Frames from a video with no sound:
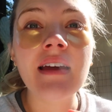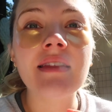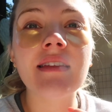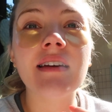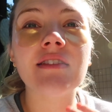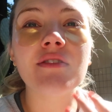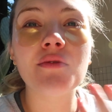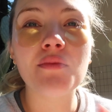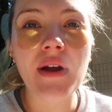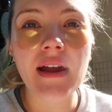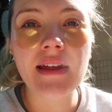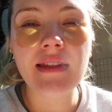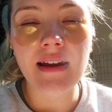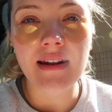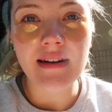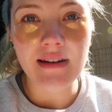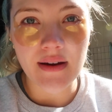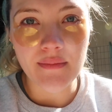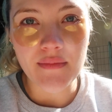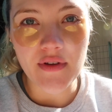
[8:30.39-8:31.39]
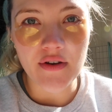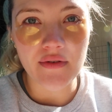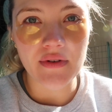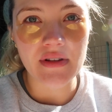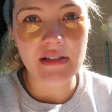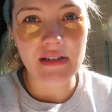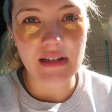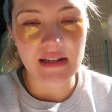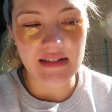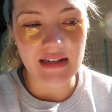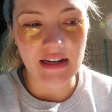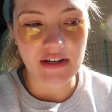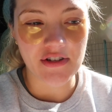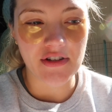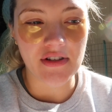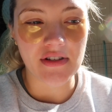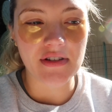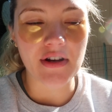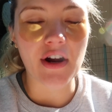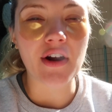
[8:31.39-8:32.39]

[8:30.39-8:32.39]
that the way they numb you in C-sections